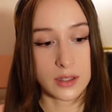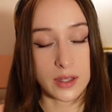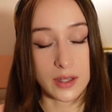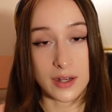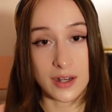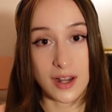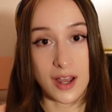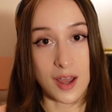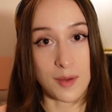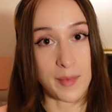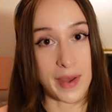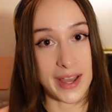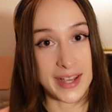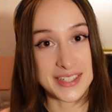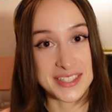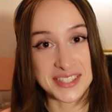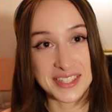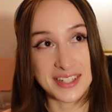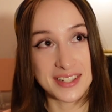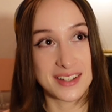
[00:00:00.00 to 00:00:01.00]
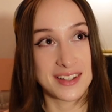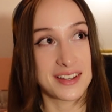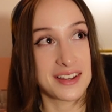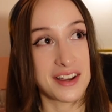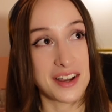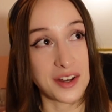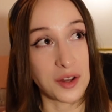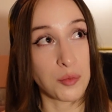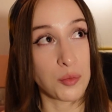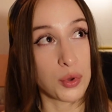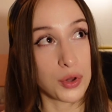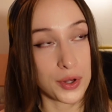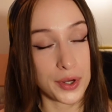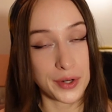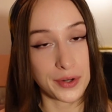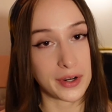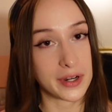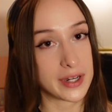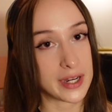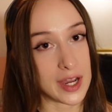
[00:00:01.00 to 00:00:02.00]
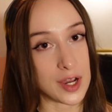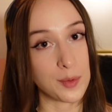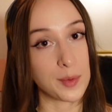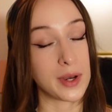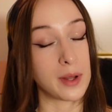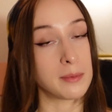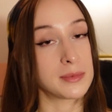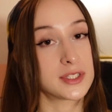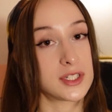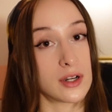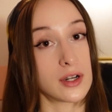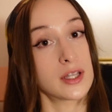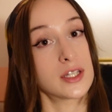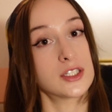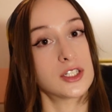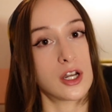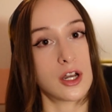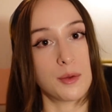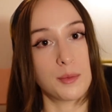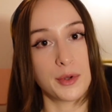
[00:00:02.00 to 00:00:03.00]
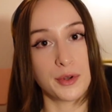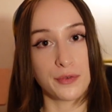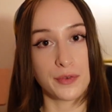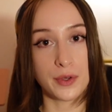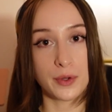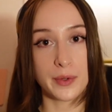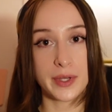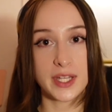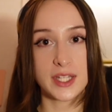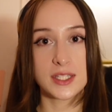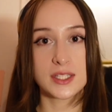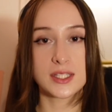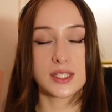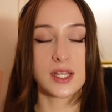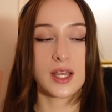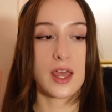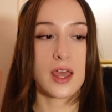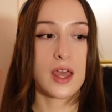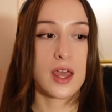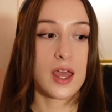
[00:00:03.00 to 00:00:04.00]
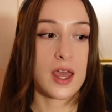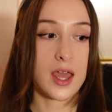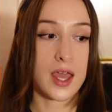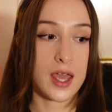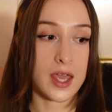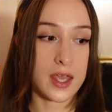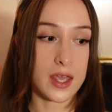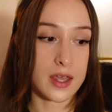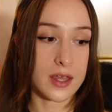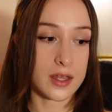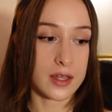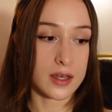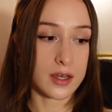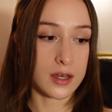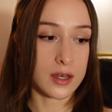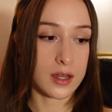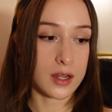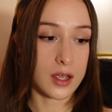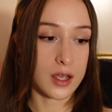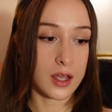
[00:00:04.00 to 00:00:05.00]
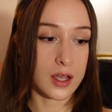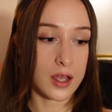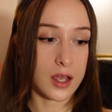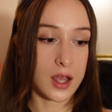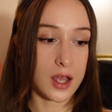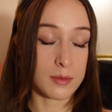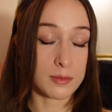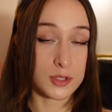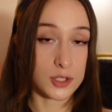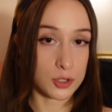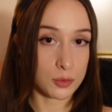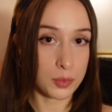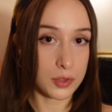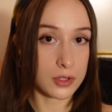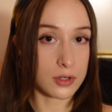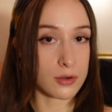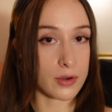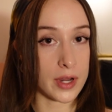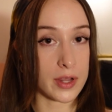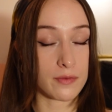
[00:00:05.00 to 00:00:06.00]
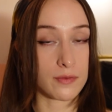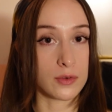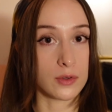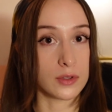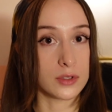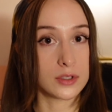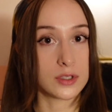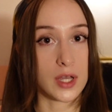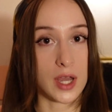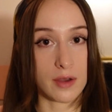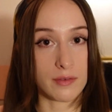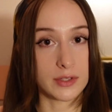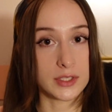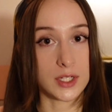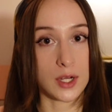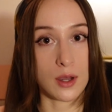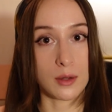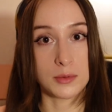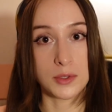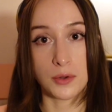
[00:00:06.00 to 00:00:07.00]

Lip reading: And I'm actually unemployed right now, but I'm starting a job in a few weeks, and I'm super grateful to have a job.